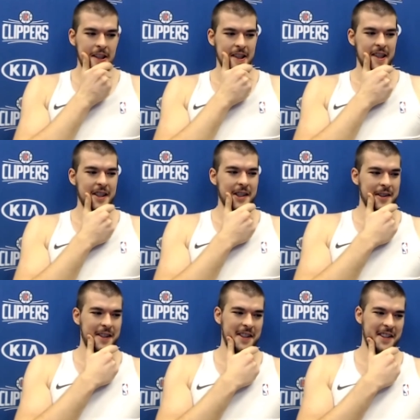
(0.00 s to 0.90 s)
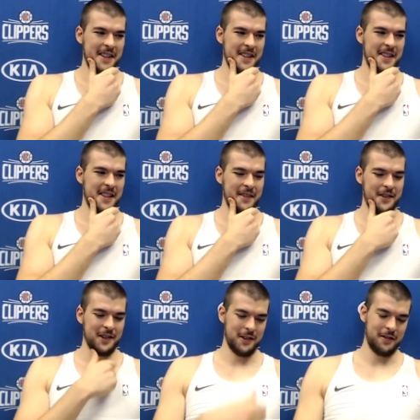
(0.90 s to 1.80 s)
That's tough
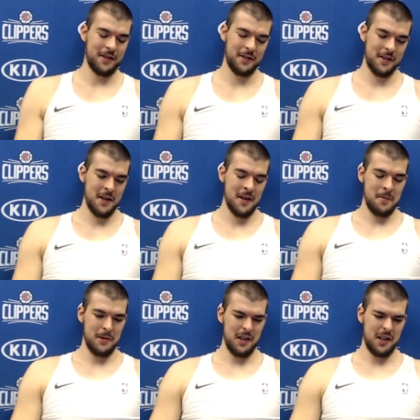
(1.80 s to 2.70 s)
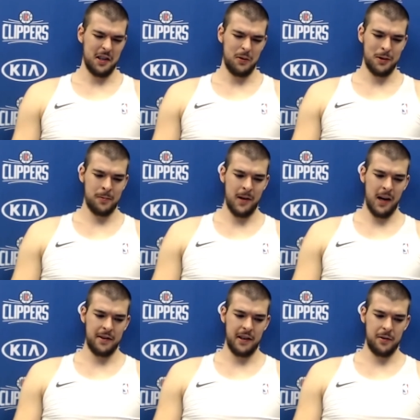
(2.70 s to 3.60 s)
to But one of my
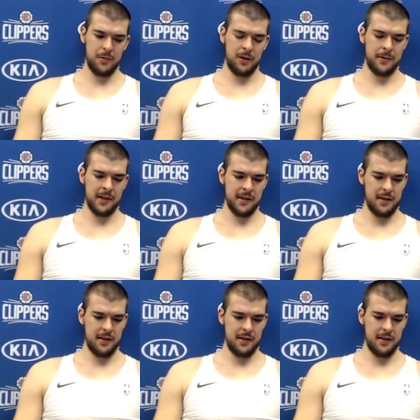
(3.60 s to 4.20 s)
favorite moments,